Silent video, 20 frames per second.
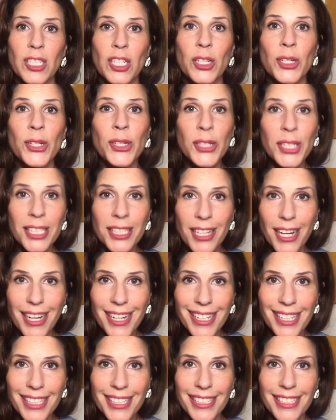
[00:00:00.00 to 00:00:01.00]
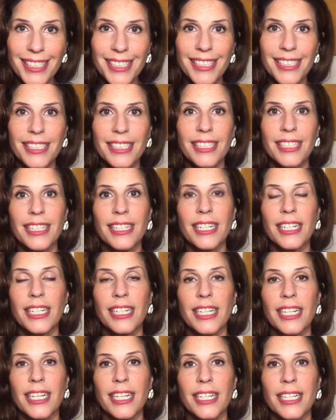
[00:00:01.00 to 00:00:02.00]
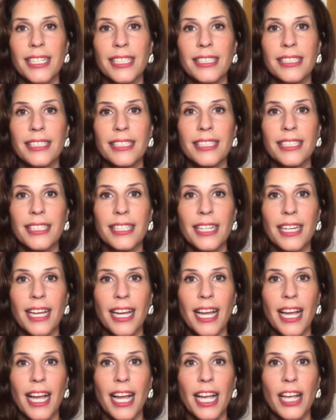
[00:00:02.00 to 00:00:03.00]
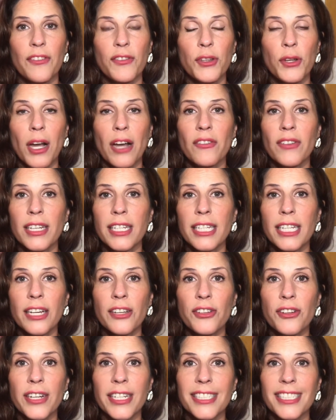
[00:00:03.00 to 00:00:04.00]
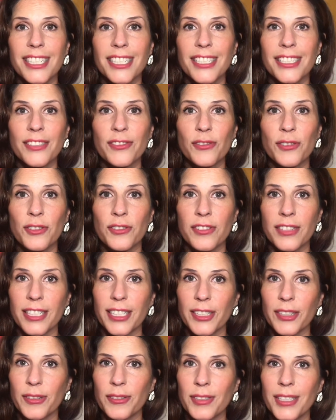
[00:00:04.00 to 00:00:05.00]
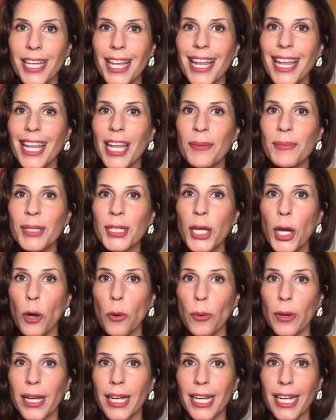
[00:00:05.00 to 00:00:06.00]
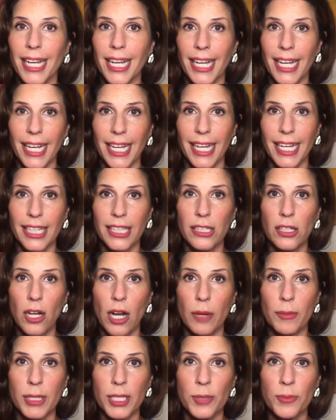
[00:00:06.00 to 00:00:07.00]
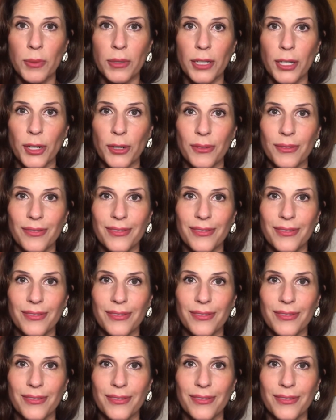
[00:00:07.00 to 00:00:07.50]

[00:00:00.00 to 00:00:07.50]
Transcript: Good luck, and if you have any other ideas for videos, let me know in the comments below.